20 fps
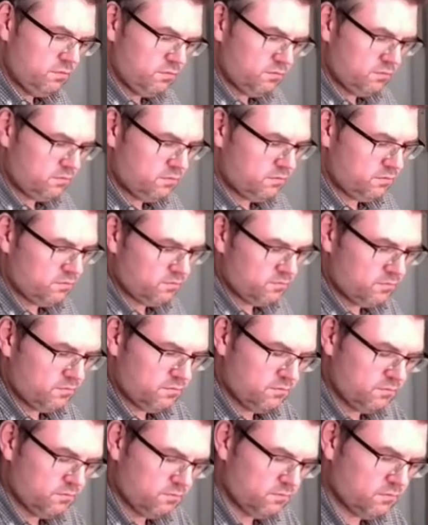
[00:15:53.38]

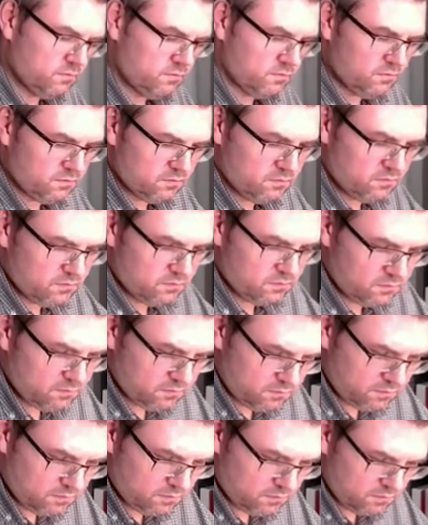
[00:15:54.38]

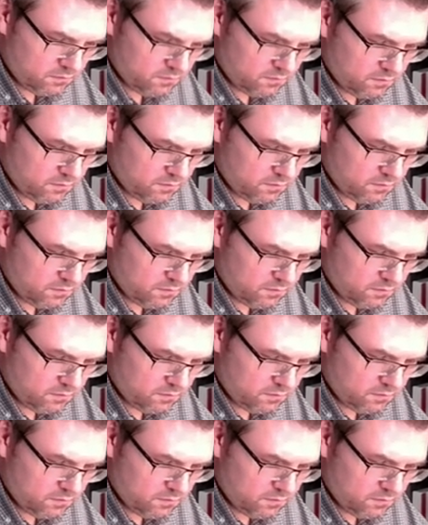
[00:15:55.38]
[no speech]